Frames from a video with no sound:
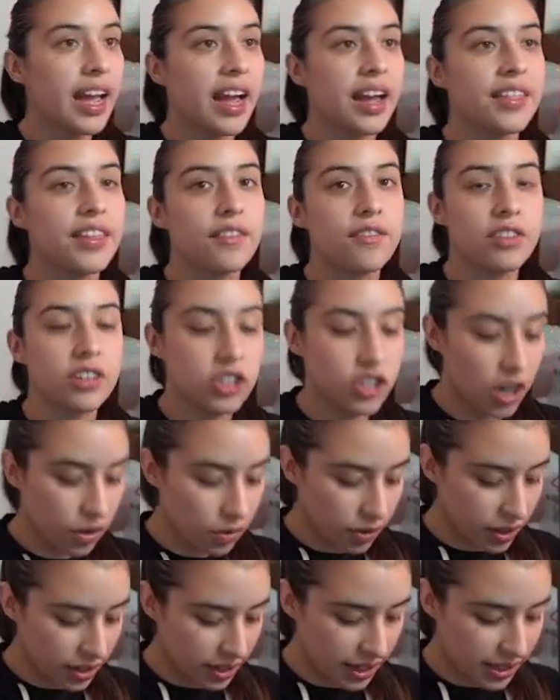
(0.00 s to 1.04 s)
And then for
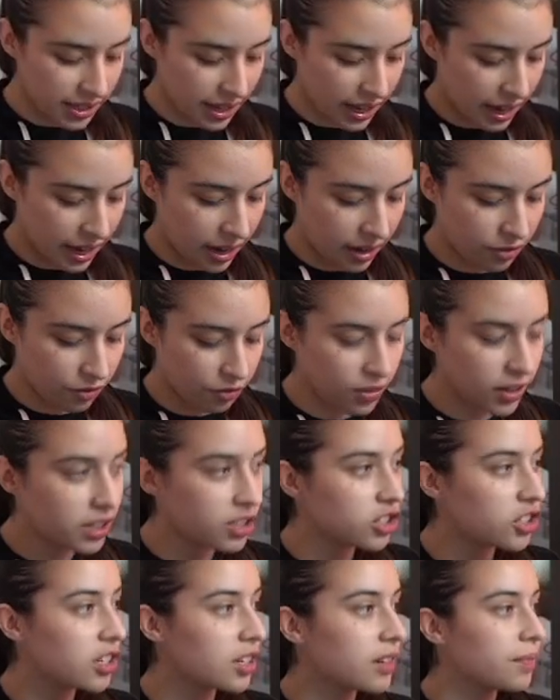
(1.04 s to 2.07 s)
genre, let's add
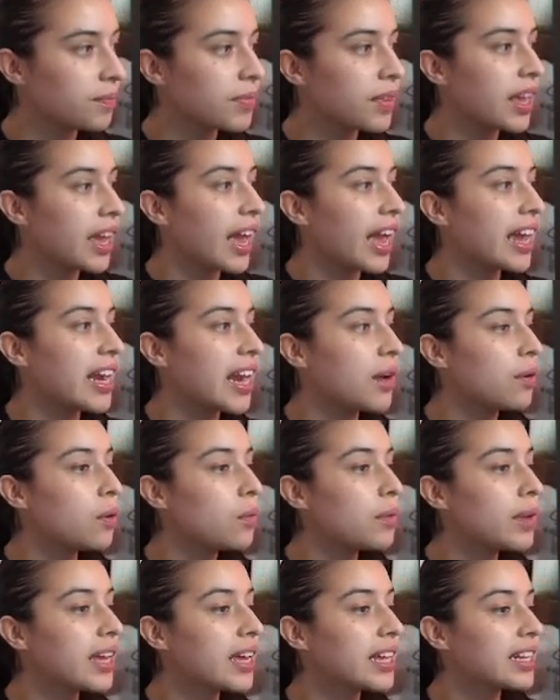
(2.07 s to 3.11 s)
fiction. And now when
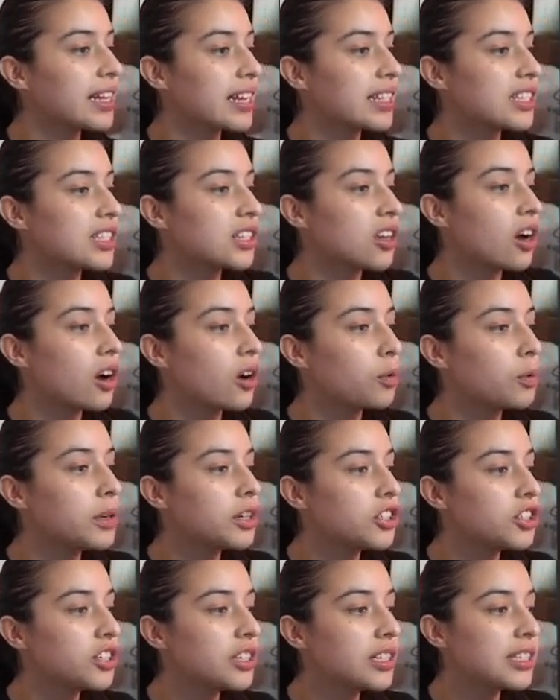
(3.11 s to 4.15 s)
we hit let's talk, we
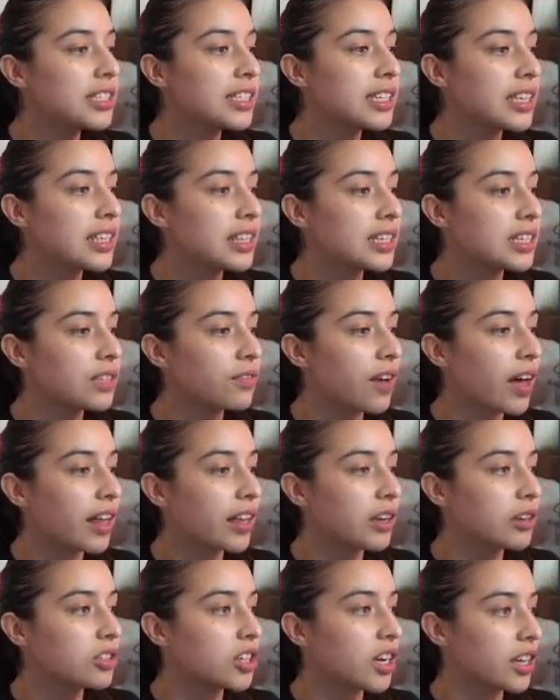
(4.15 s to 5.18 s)
should see this
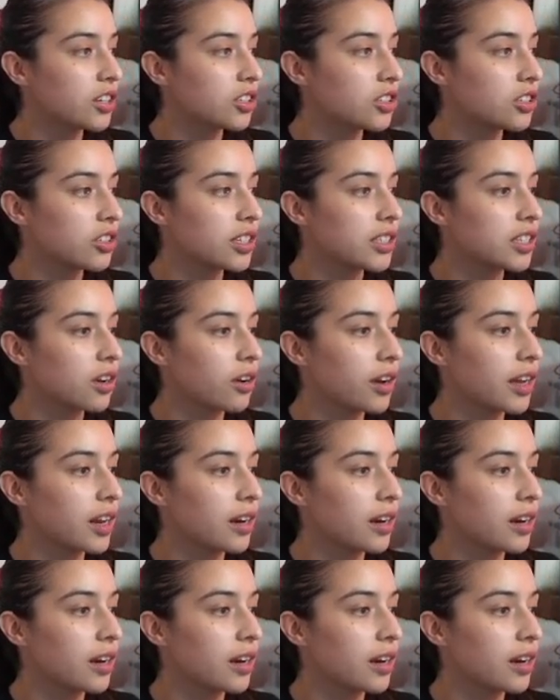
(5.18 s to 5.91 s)
value change. So let's go ahead.